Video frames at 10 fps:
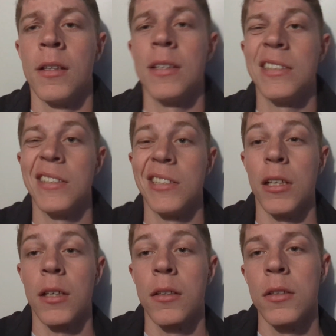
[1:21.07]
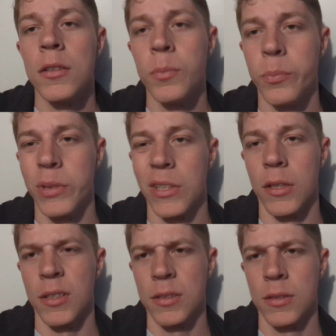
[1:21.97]
This is not good
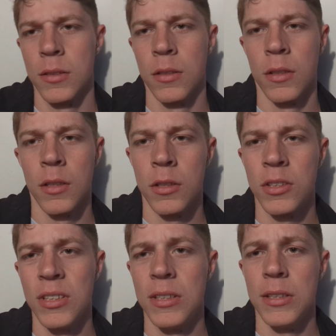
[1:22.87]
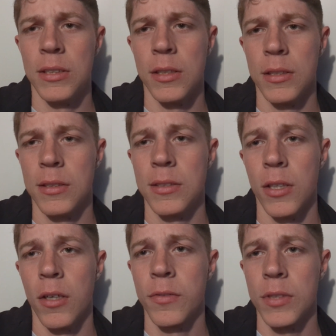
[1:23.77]
because she
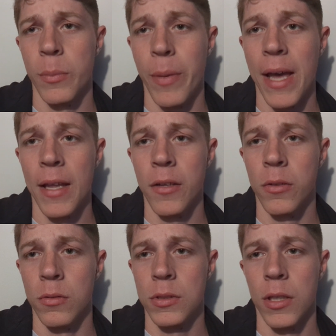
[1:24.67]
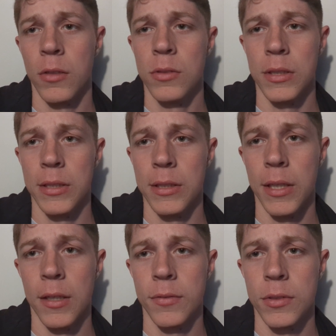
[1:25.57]
deserves a man who totally
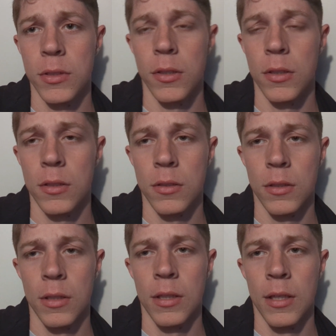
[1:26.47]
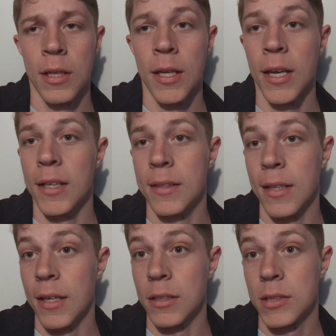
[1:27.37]
loves her. And
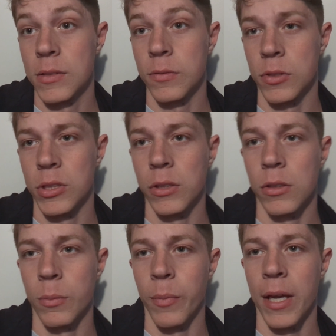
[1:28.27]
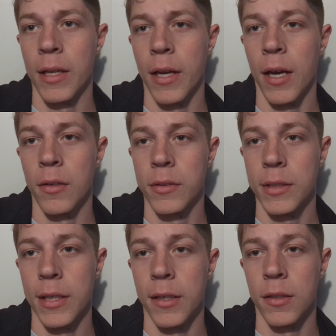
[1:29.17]
there's for sure a man out
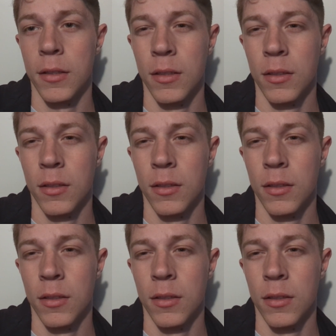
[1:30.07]
there.